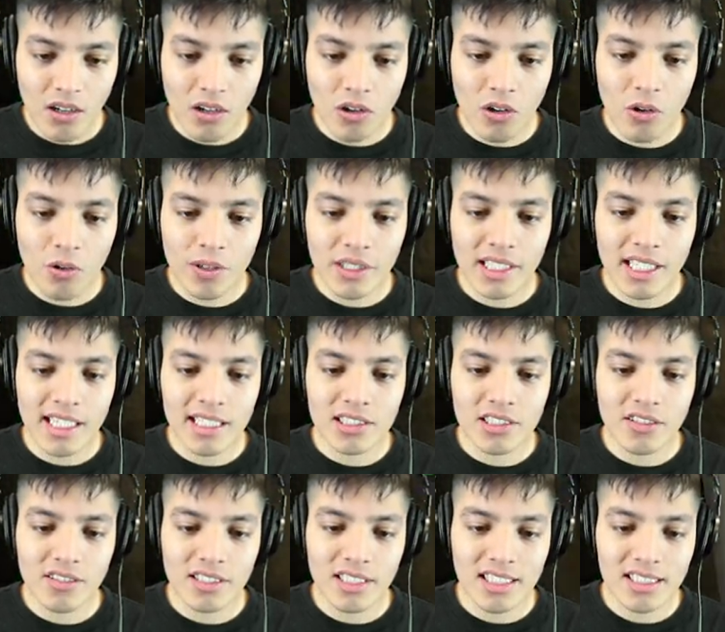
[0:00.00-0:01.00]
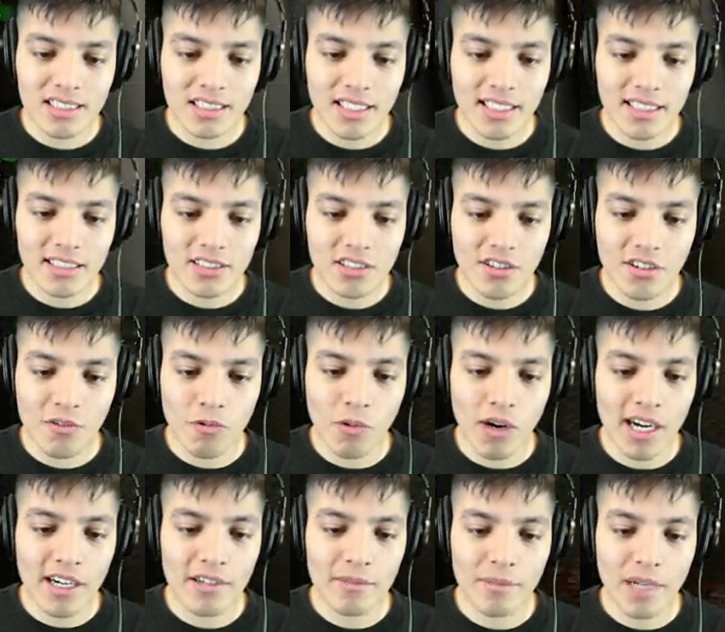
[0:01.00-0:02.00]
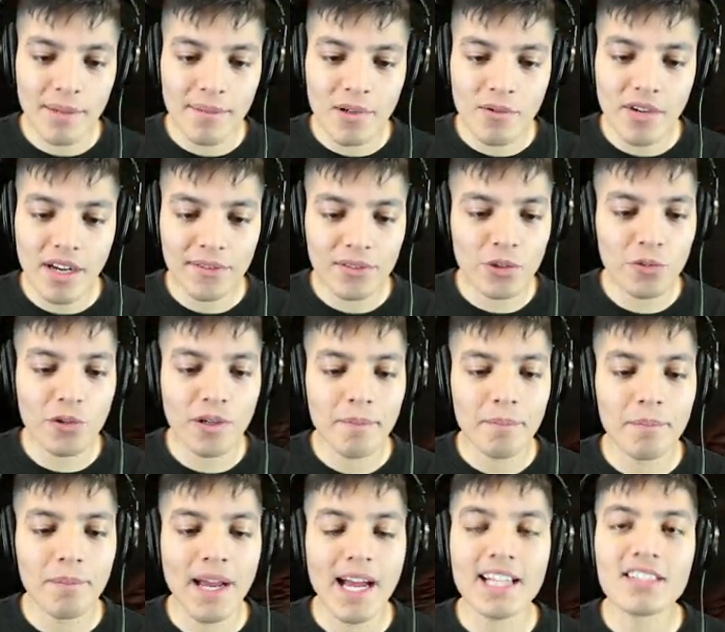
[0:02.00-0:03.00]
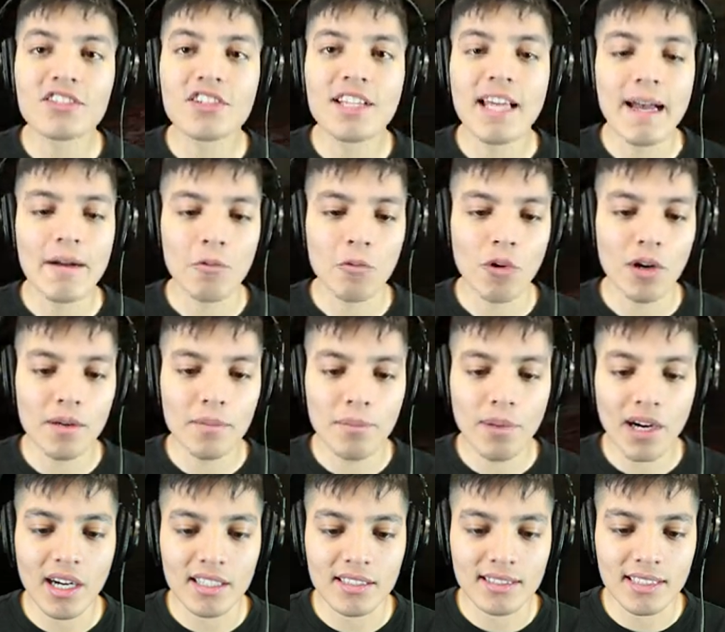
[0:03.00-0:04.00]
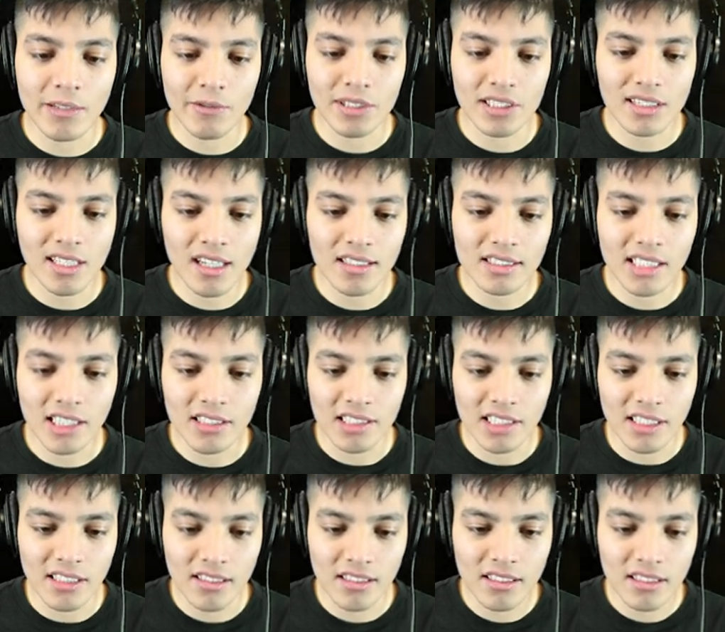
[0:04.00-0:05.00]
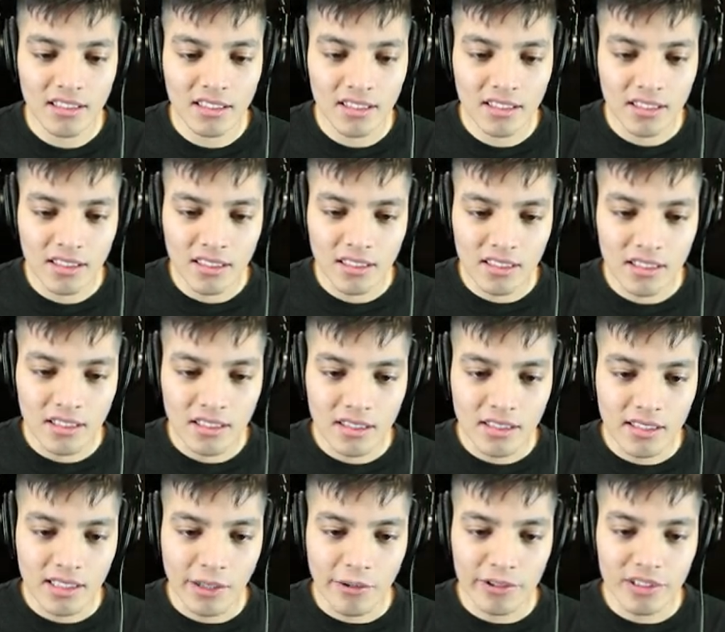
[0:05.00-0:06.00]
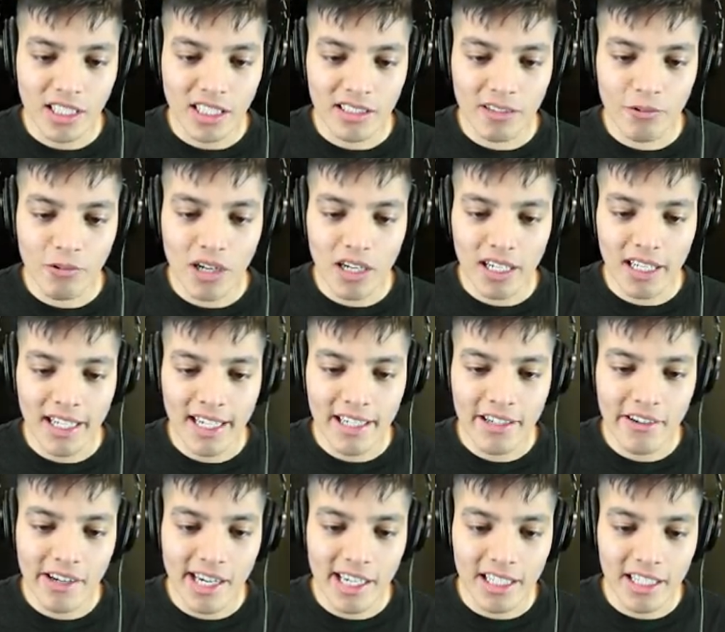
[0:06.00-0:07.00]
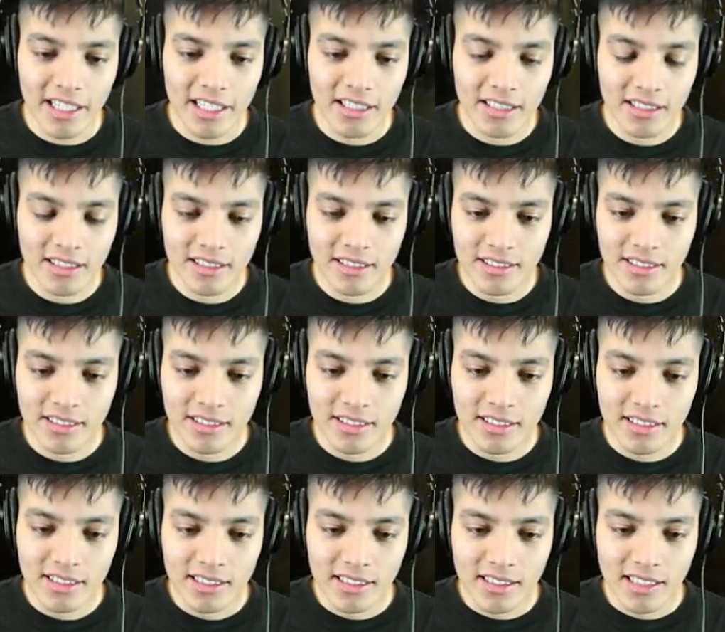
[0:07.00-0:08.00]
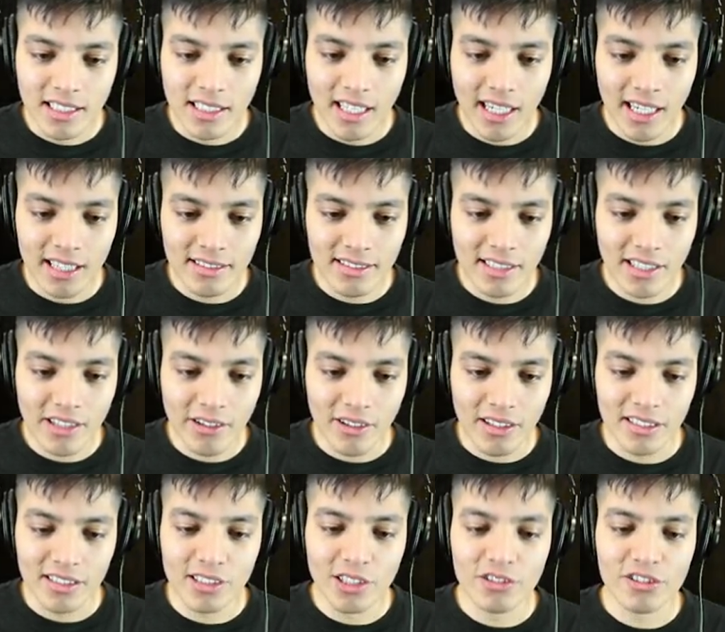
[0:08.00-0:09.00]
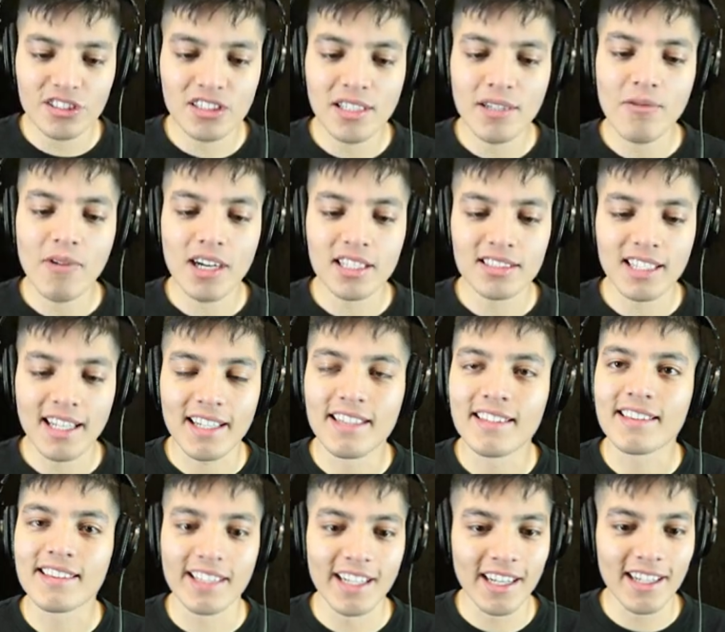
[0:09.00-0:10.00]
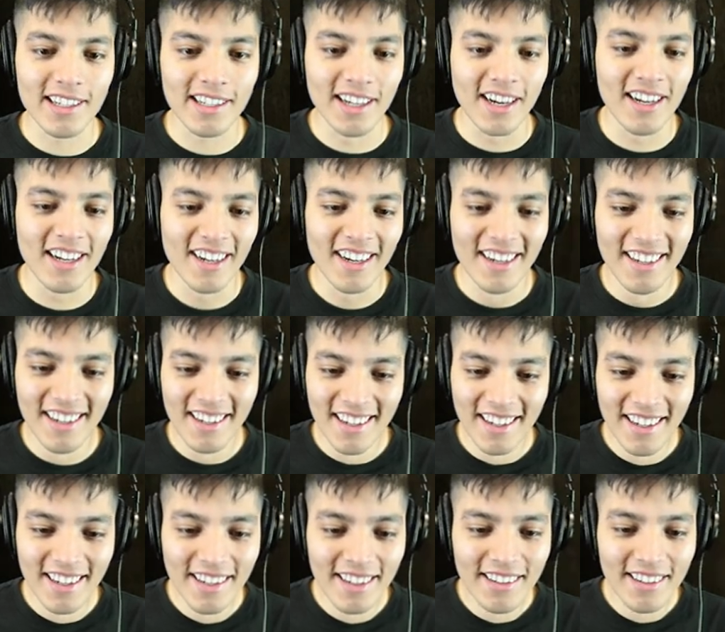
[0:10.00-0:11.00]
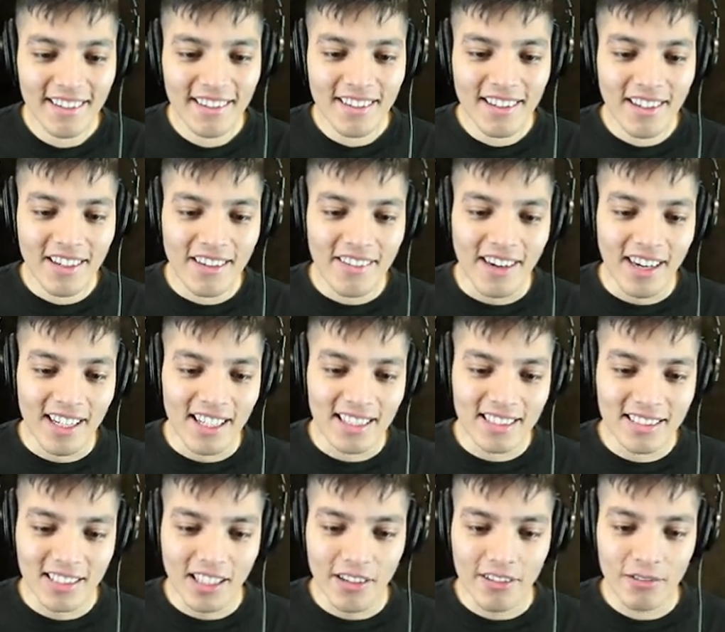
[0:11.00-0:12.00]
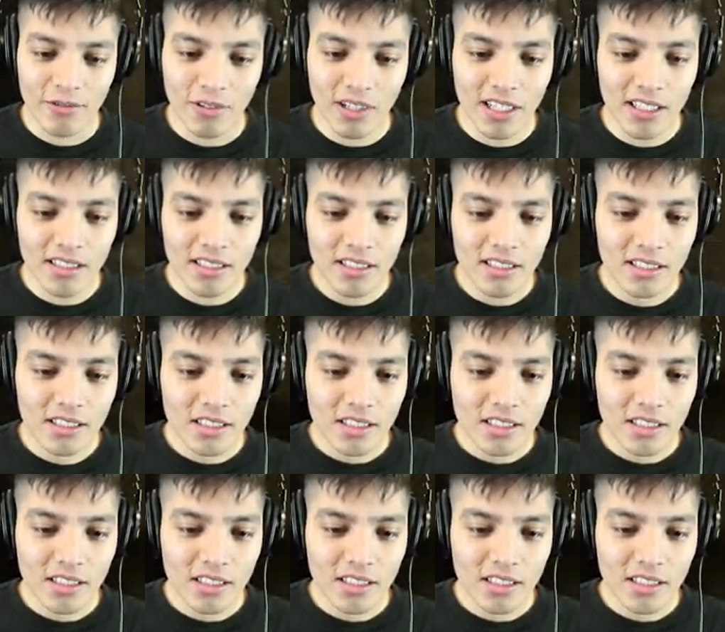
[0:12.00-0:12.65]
Oh, okay. So this leads to the wire. Maybe we have to run back to that one box that we saw down here. That was on the wall. Hey, Granny. How's it going? Dude, she walks like a thug. All right, let's go. What?